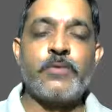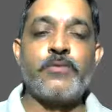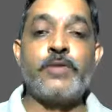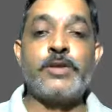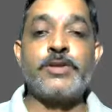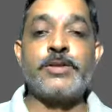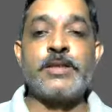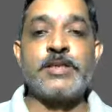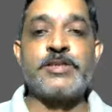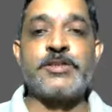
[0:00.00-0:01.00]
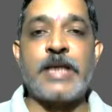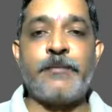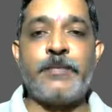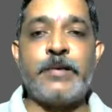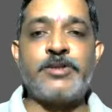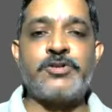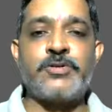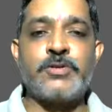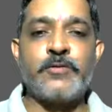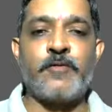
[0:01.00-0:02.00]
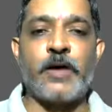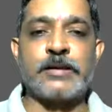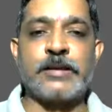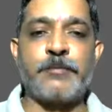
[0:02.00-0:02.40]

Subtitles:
which is established for the